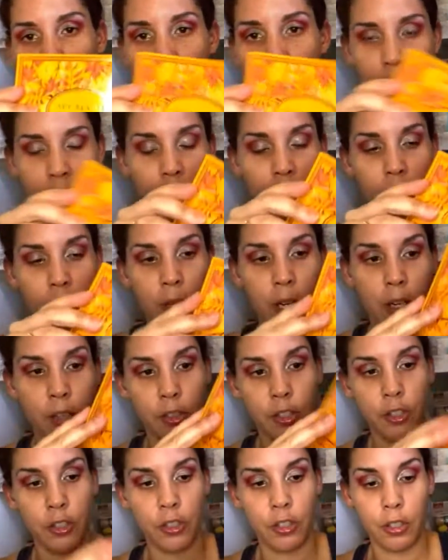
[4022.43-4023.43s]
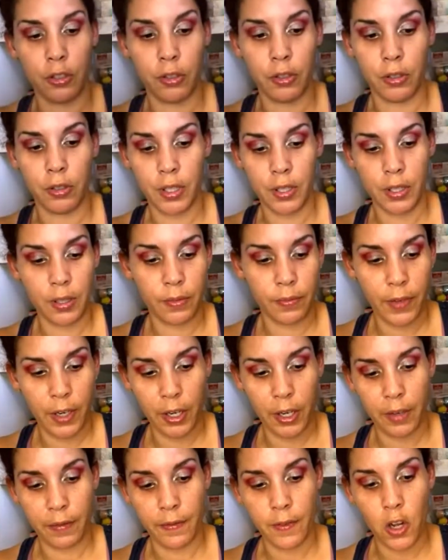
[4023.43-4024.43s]
And I'll just show you. This is
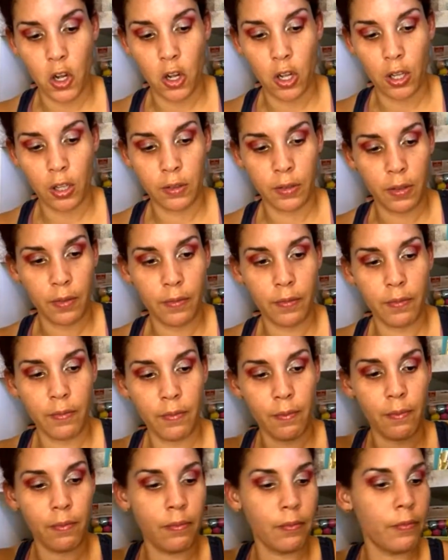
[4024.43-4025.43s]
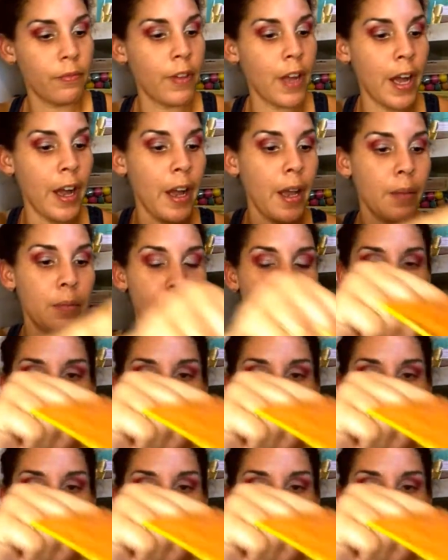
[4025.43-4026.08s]
very fall vibes.